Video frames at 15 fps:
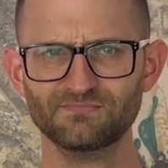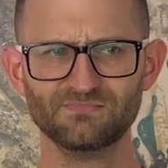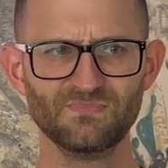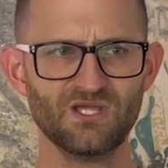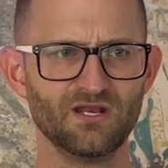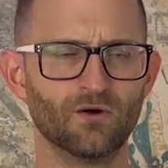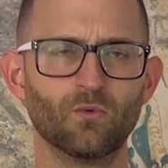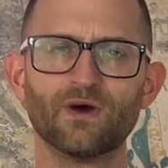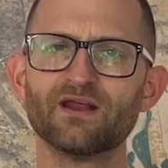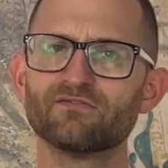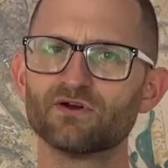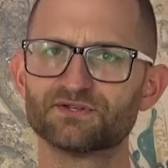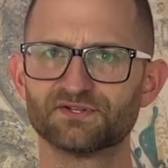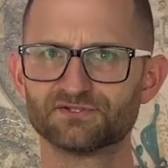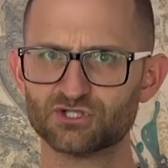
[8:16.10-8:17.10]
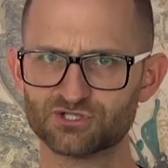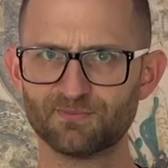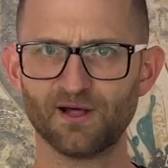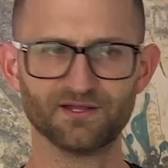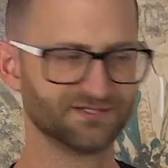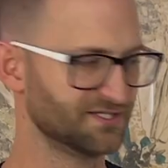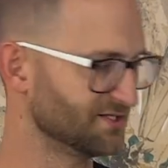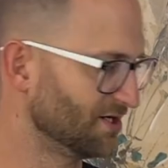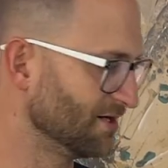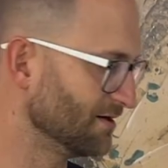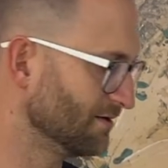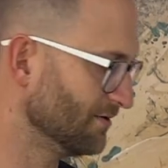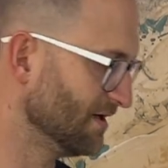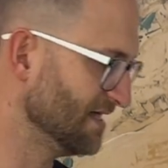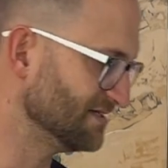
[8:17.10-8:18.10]
whatever else the church policies
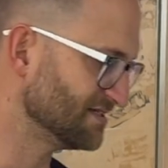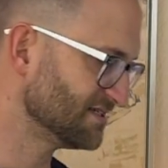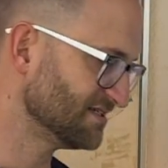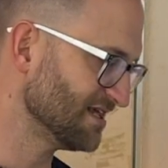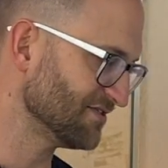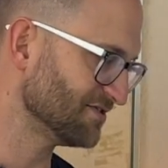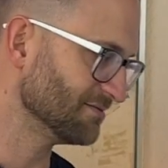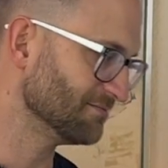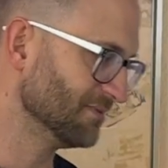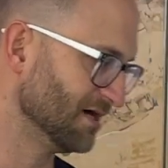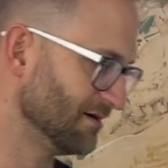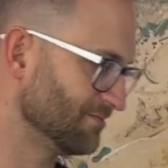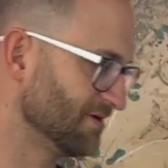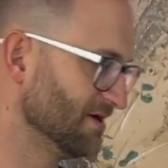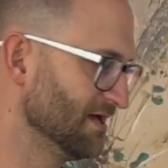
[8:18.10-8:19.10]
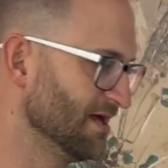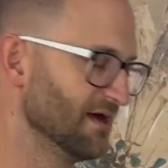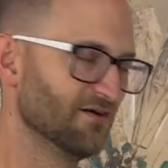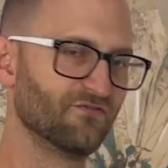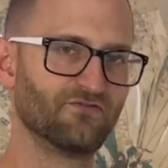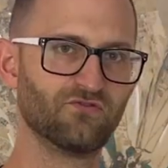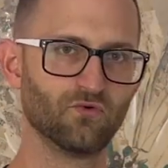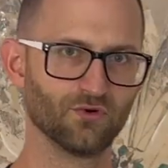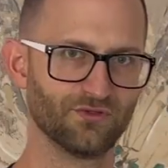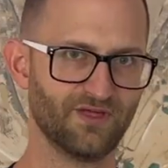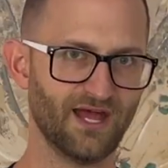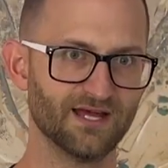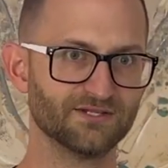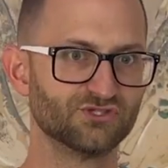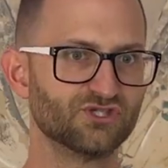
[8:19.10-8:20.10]
are, and set them up for
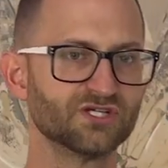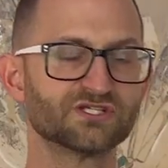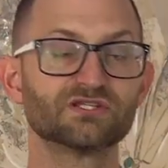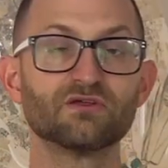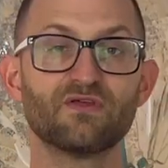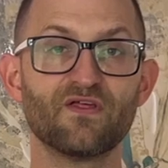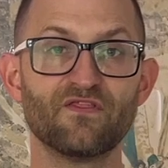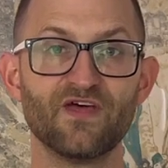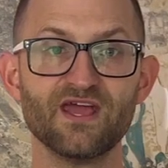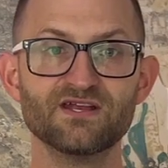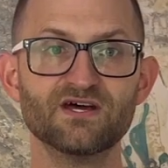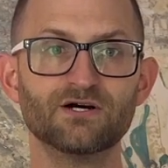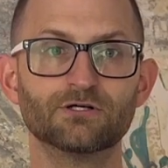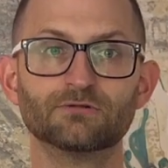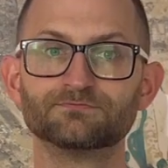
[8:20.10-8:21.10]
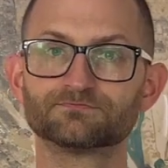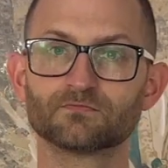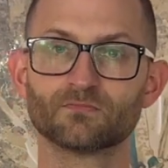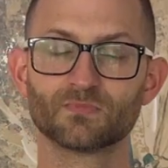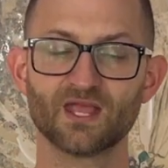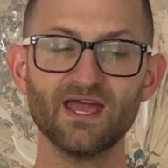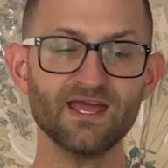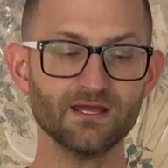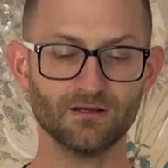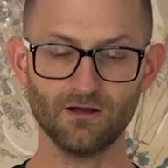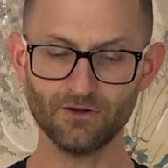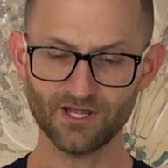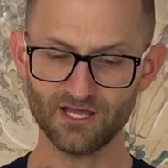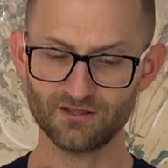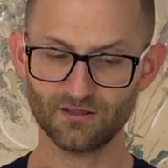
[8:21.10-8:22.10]
that, just so that they know, hey,
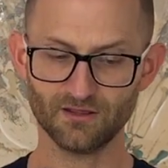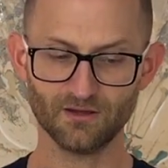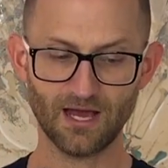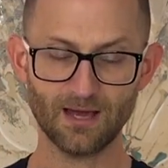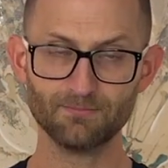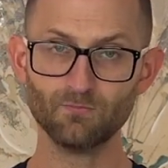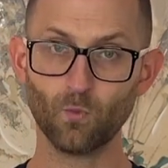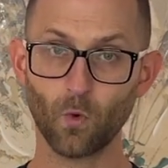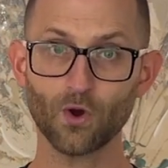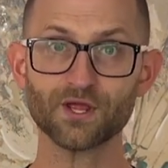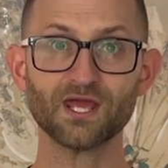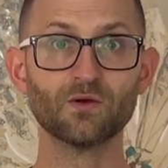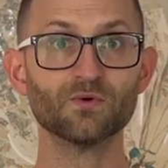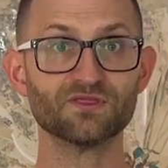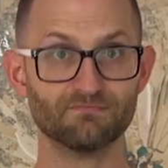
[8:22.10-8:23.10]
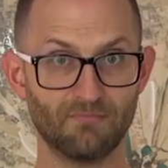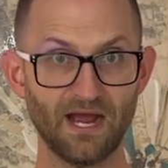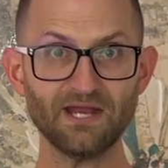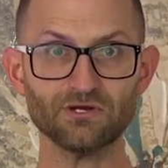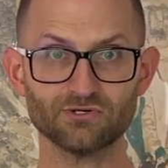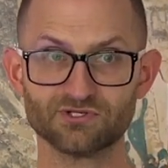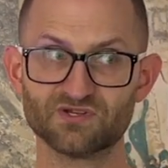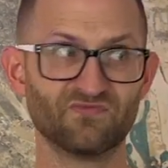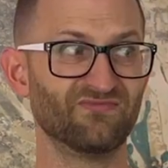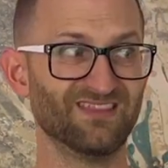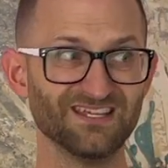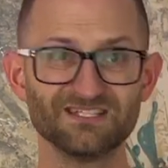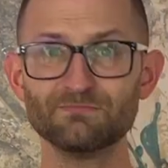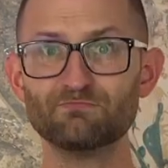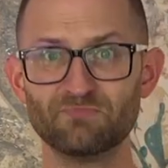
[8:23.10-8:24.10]
okay, I'm working with minors.
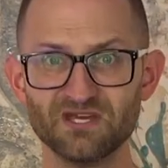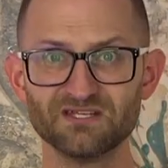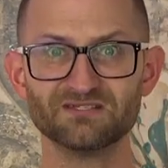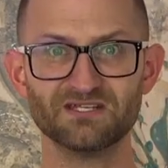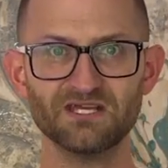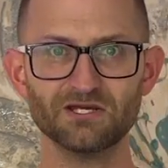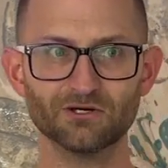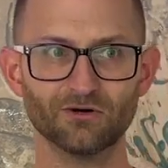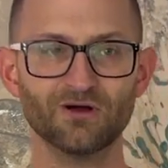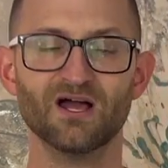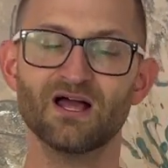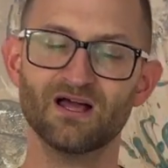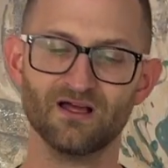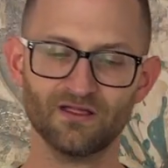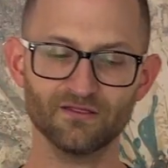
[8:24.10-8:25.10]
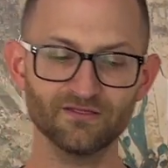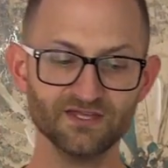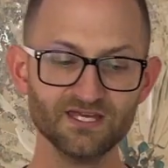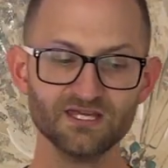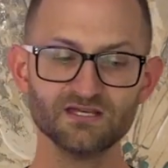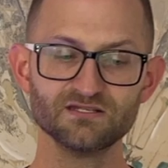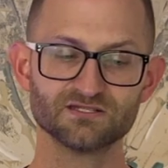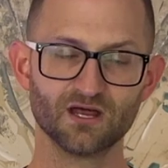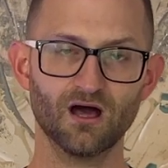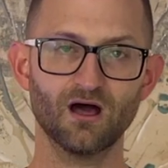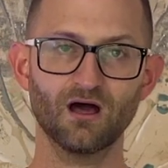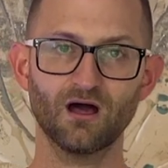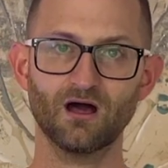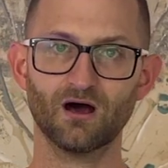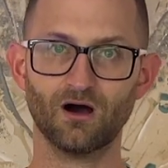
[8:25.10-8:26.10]
That's a big deal. These
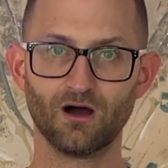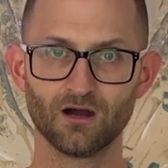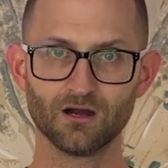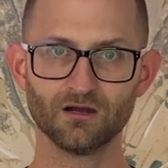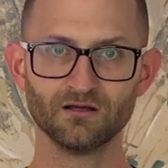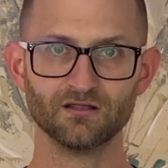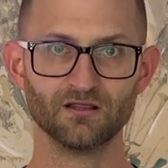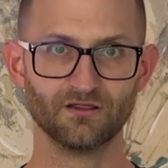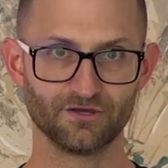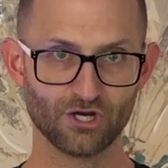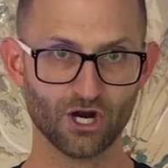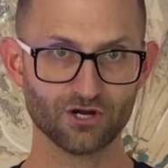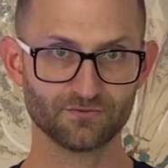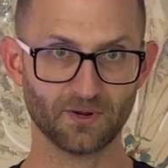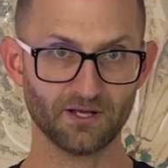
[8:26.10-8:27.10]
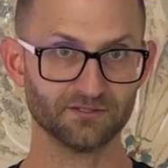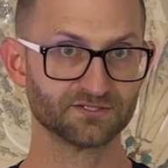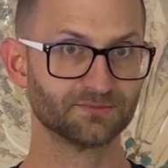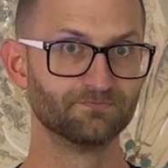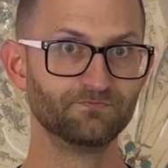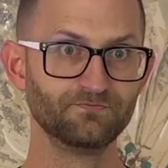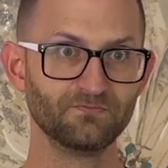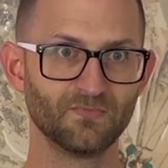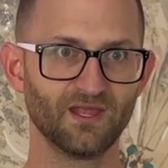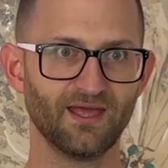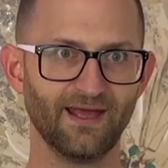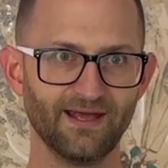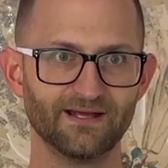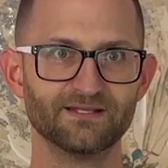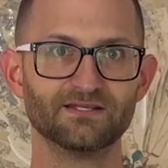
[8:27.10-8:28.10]
are the guardrails.
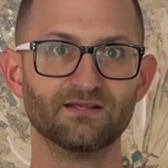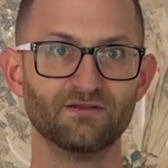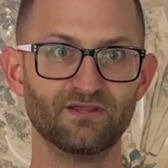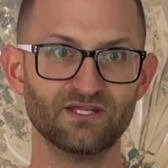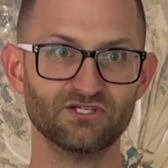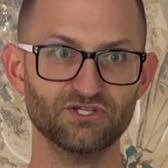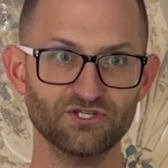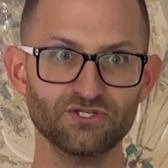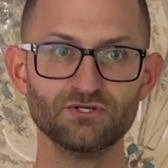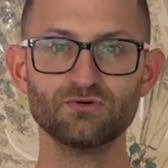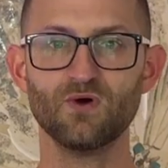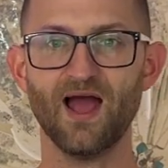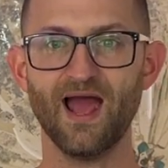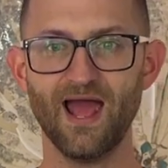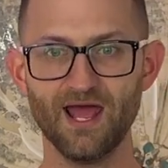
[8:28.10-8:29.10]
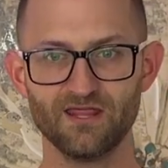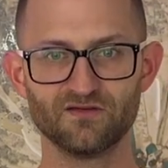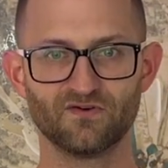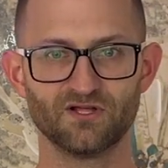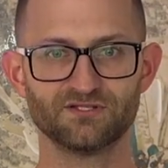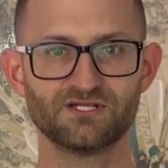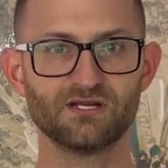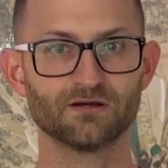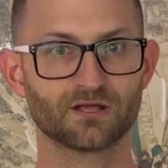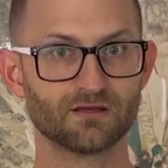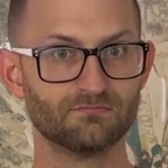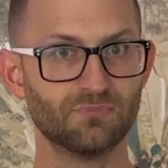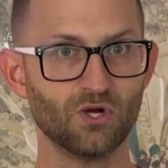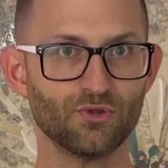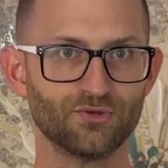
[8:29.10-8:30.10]
And then you and the volunteer can
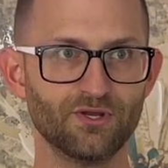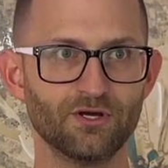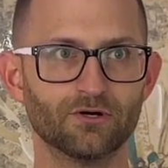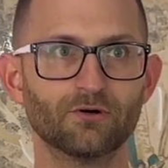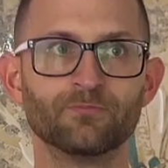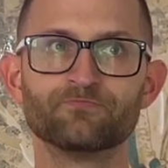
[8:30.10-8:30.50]
both know,